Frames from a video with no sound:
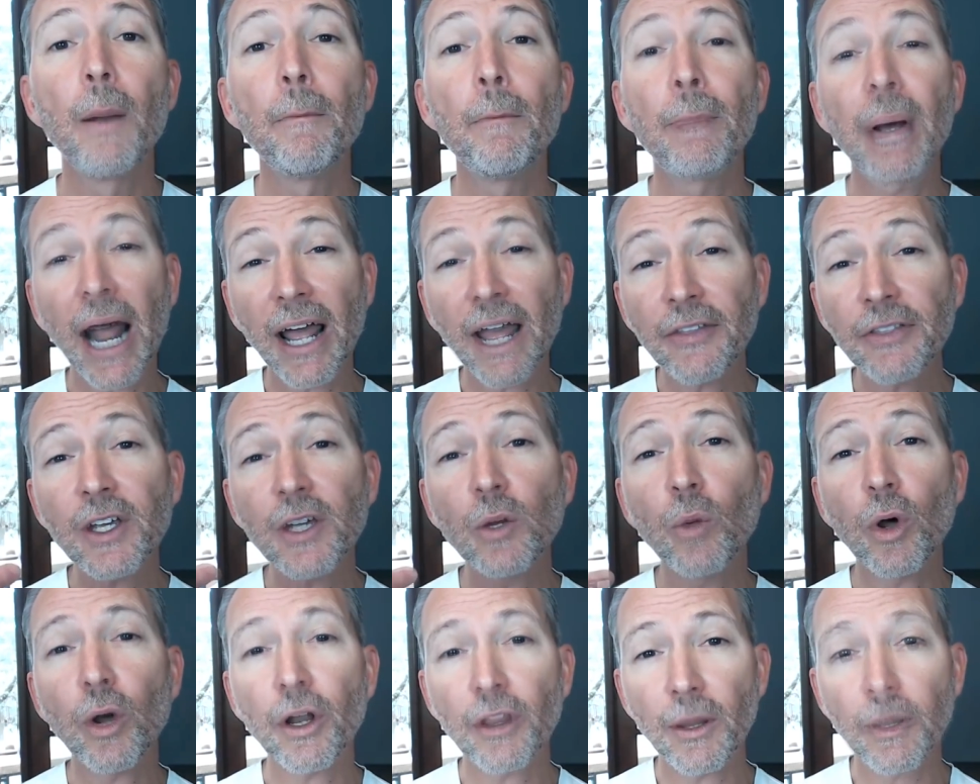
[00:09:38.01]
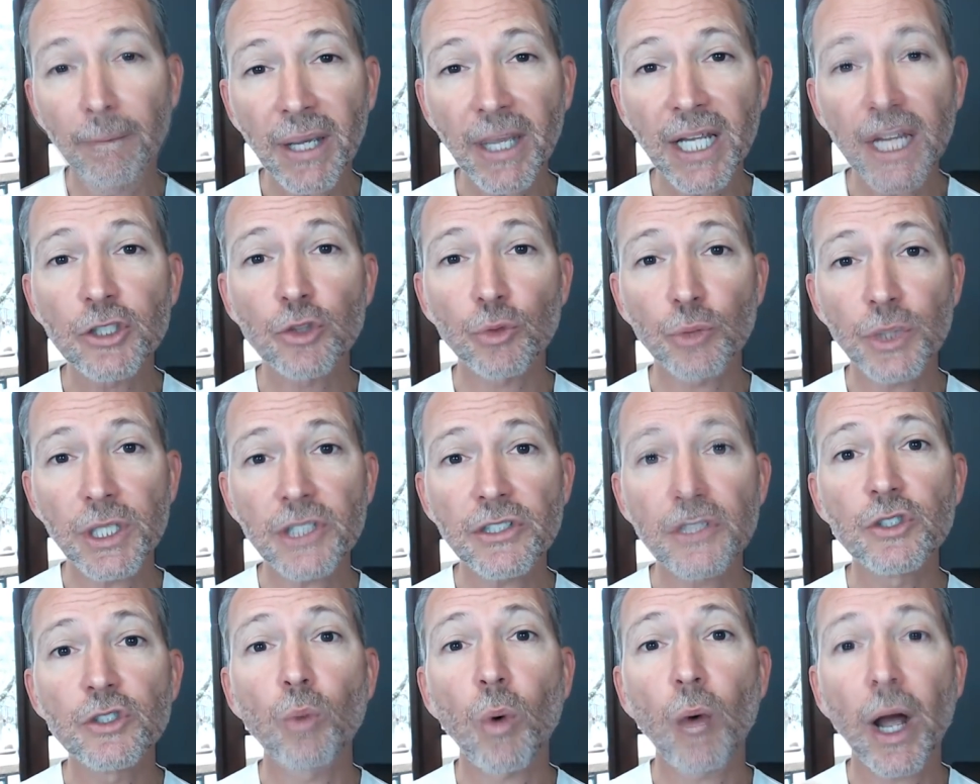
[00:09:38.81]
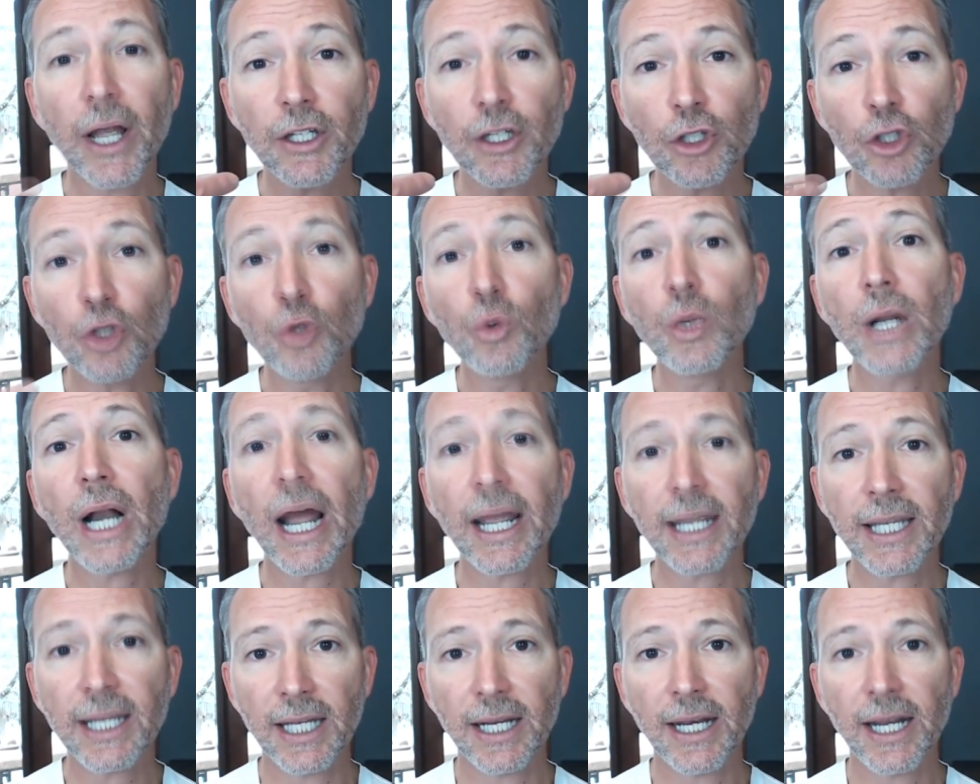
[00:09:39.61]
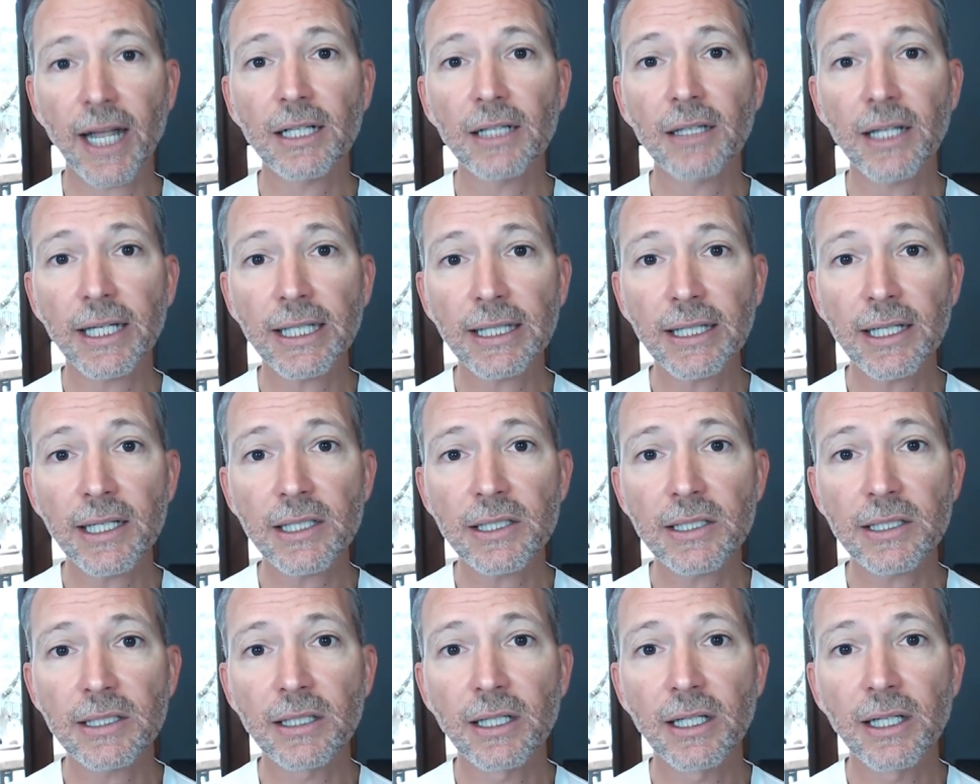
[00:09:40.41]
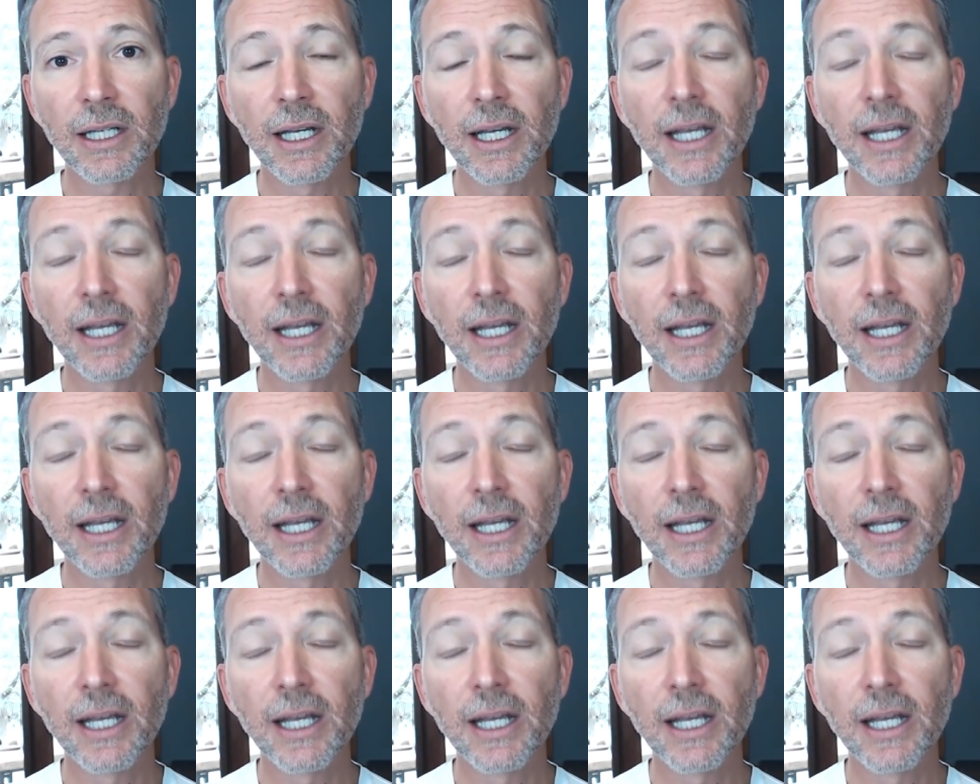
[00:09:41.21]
but I think one of the biggest reasons why you and I connect like this